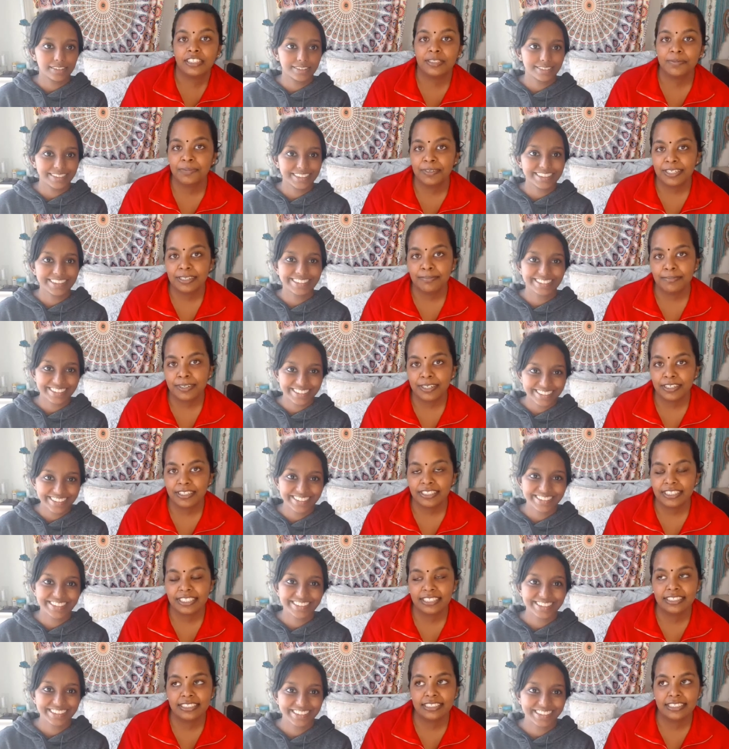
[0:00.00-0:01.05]
Speaker 1: springboks
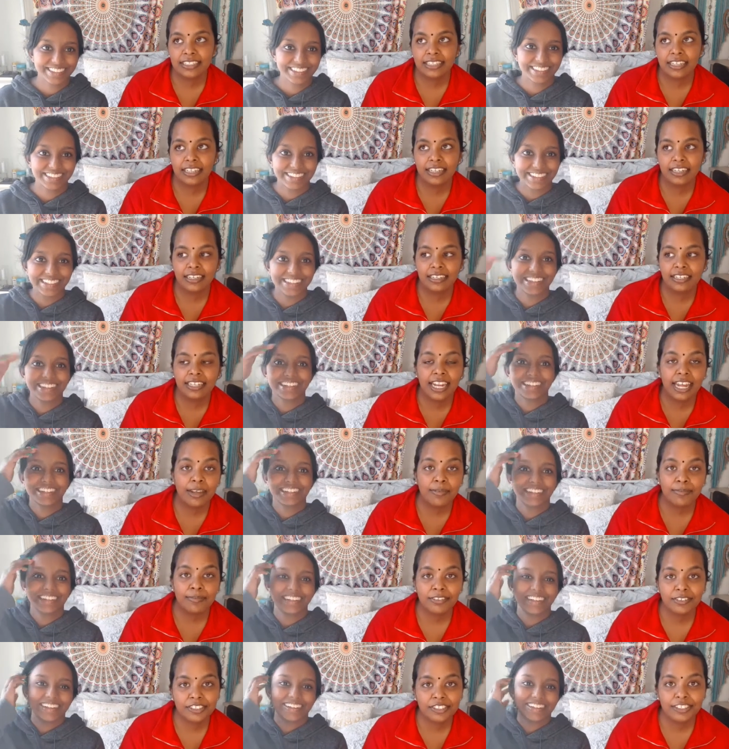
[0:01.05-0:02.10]
is the name
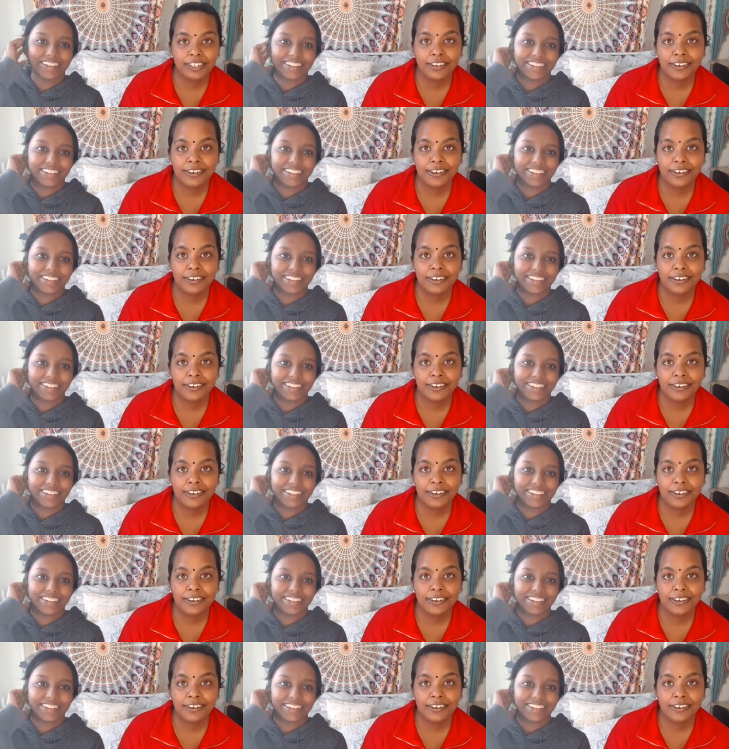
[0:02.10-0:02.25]
also